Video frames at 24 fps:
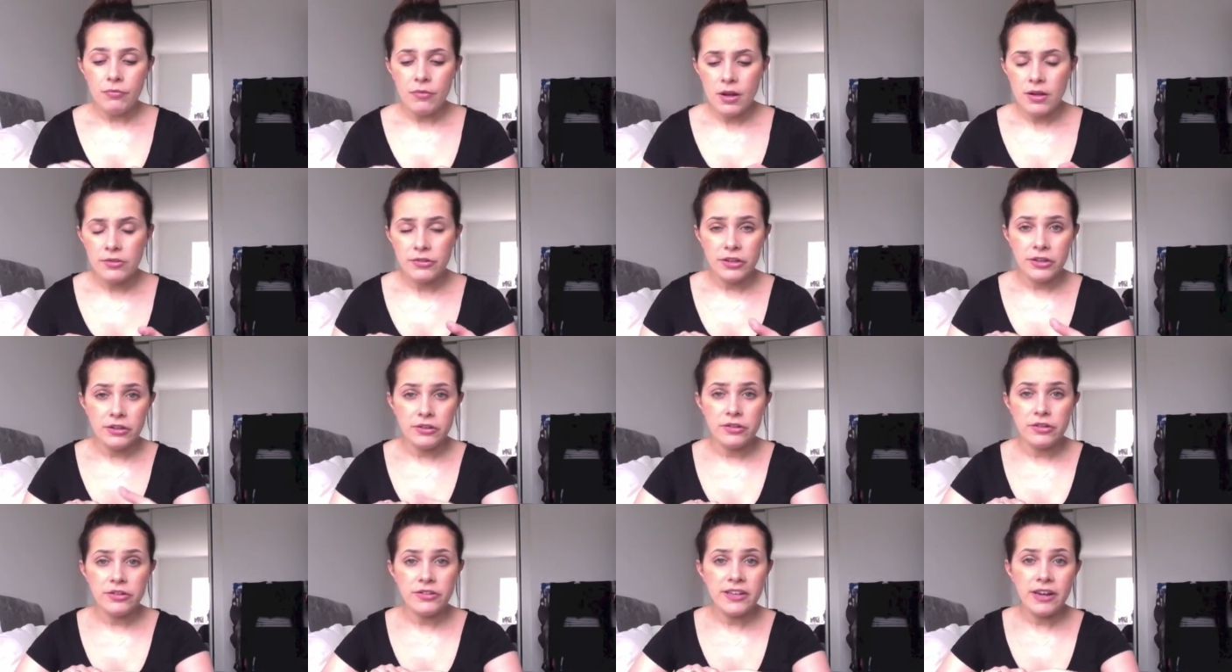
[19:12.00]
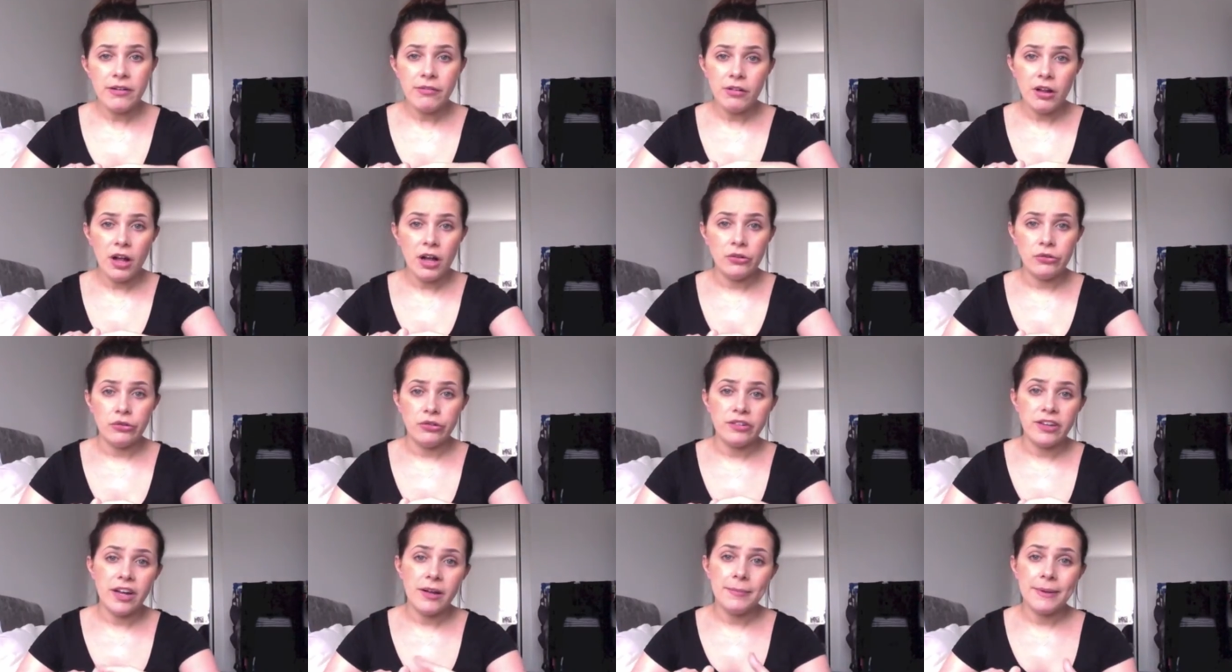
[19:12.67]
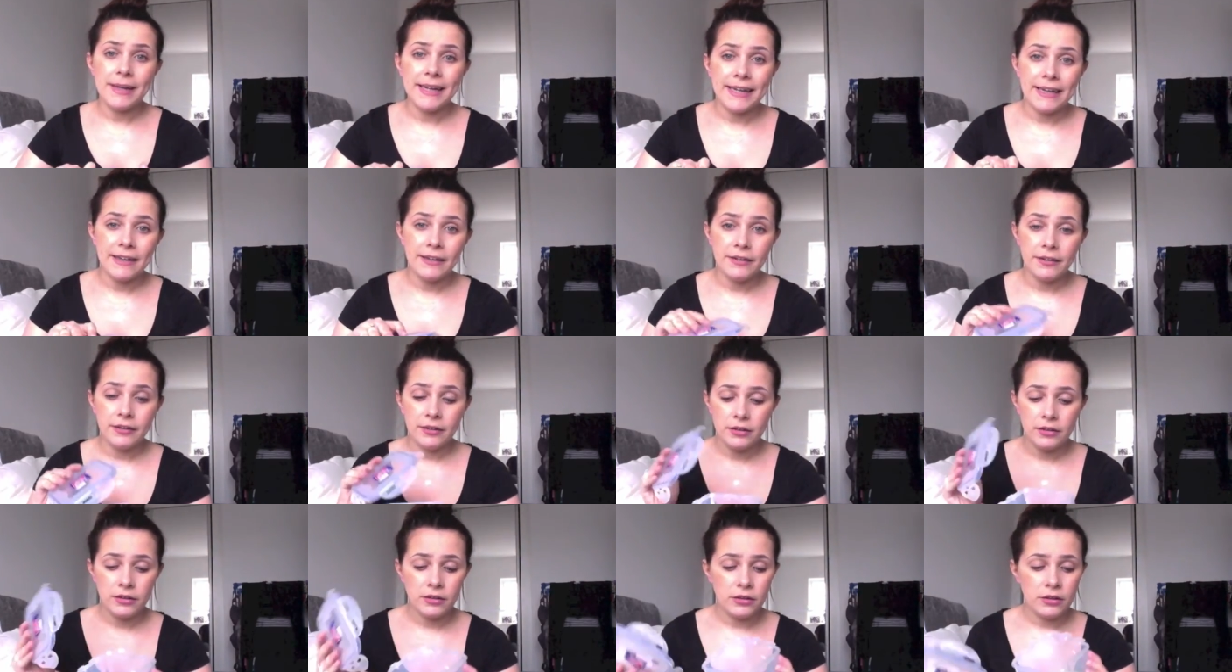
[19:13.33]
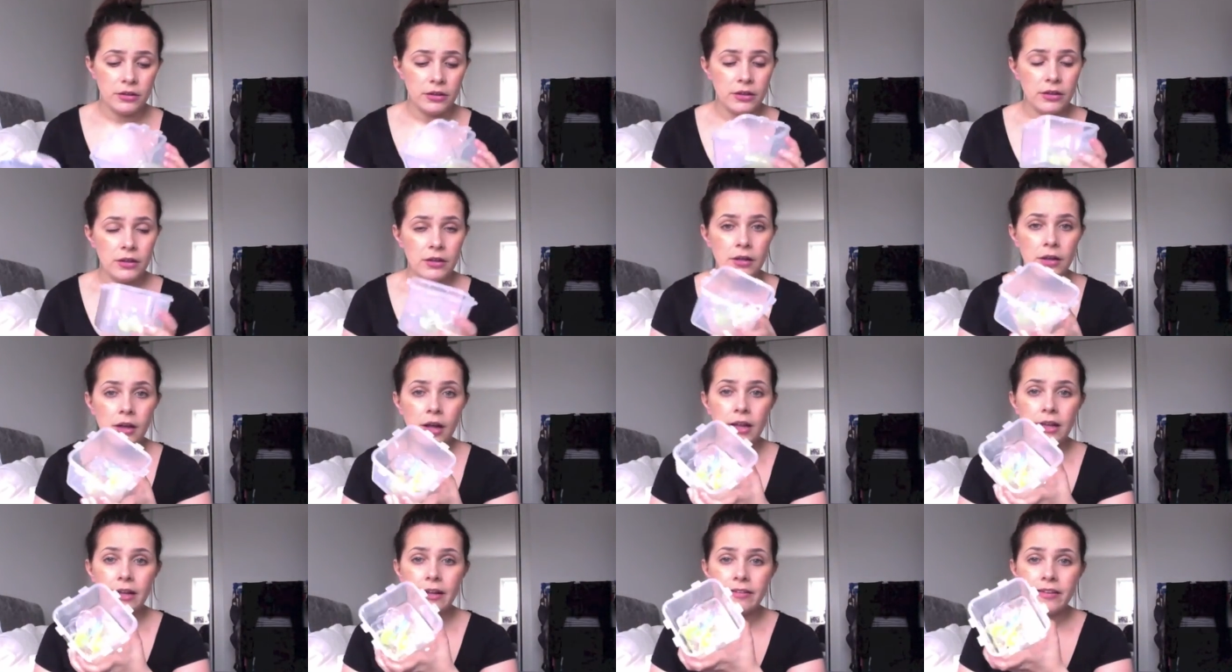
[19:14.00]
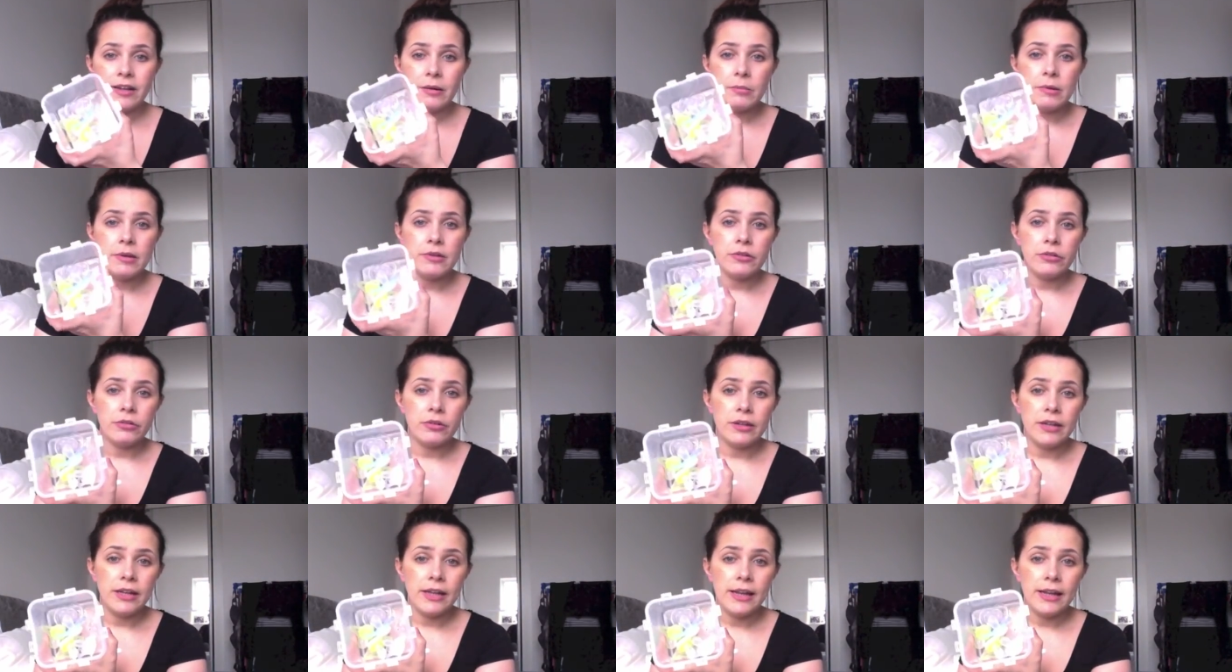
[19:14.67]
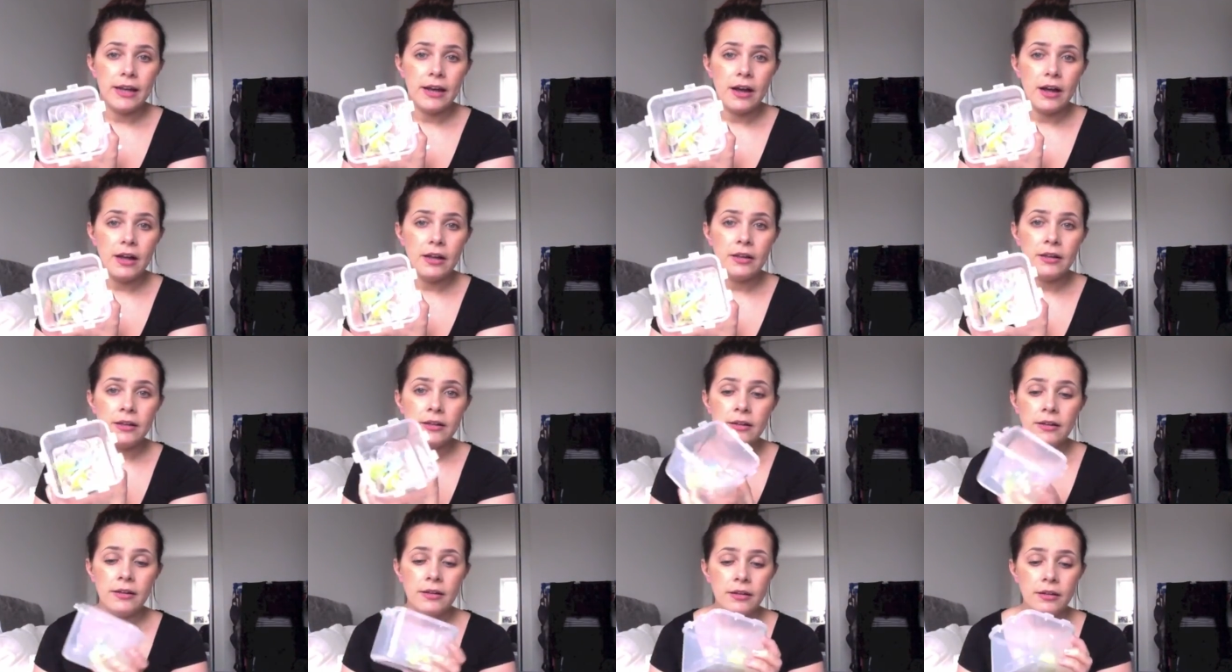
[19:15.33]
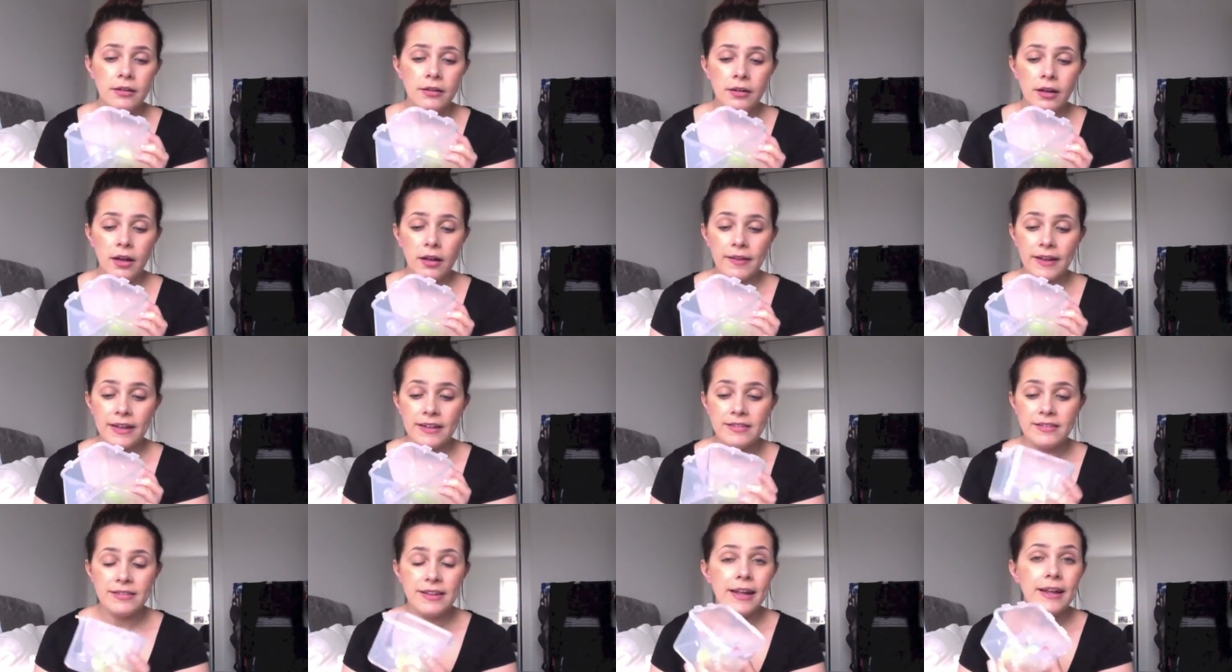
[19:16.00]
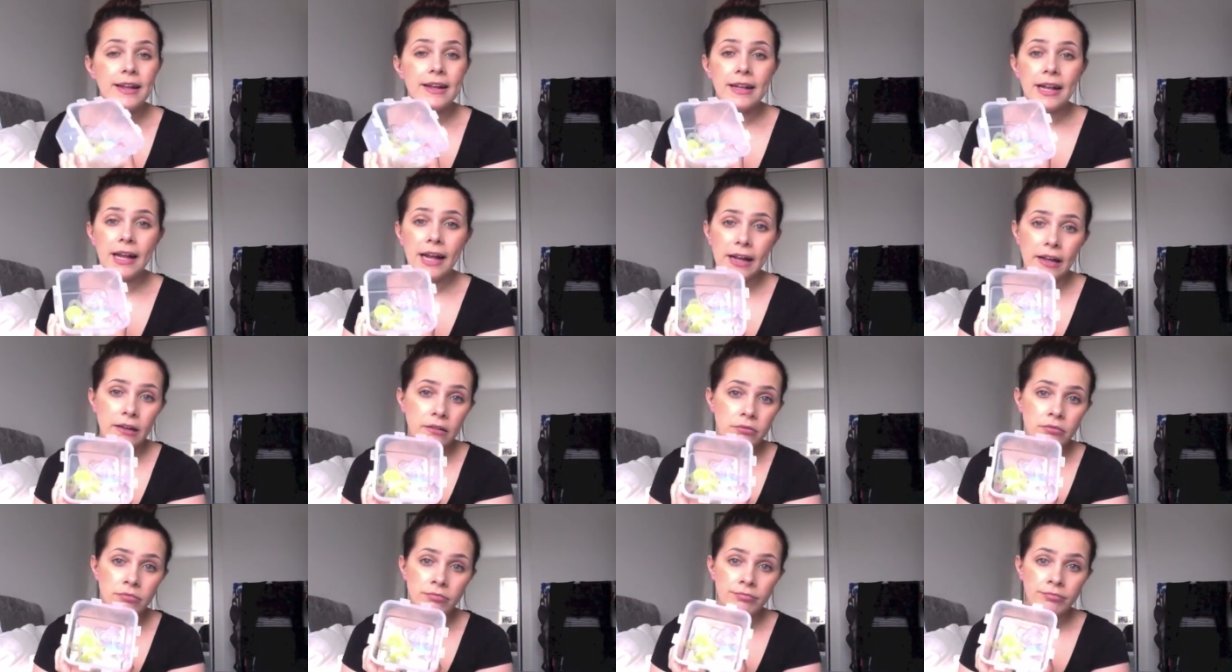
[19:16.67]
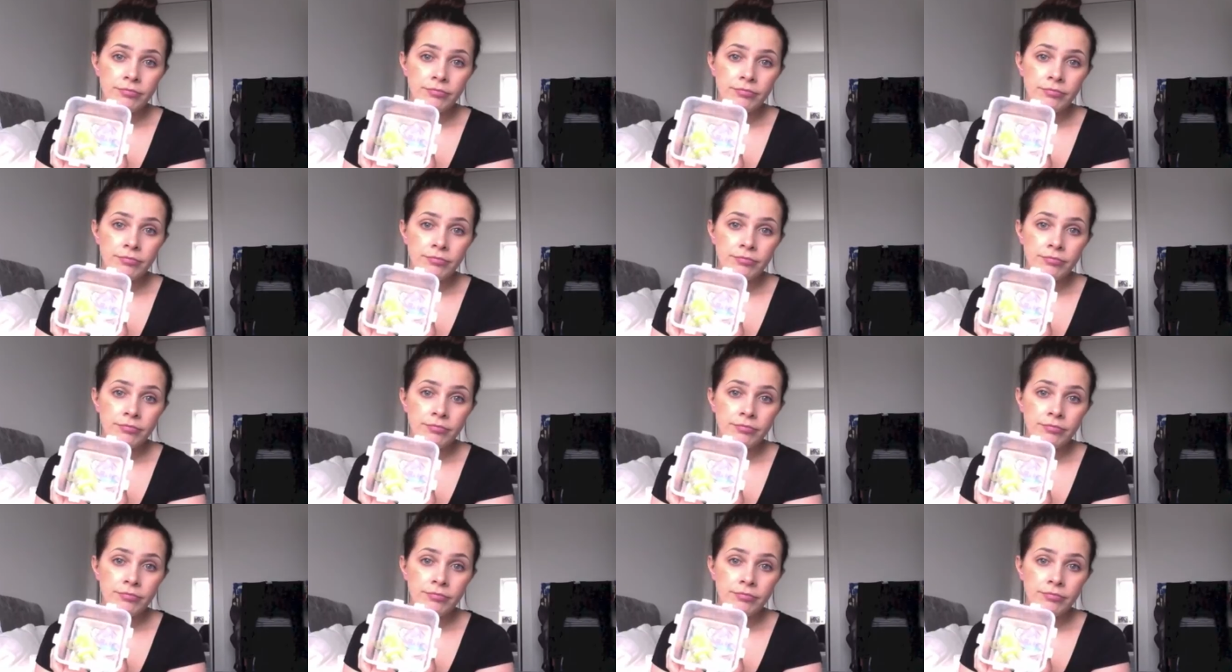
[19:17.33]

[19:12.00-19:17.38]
So you sterilise your dummy, and these dummies are in here, and they stay clean.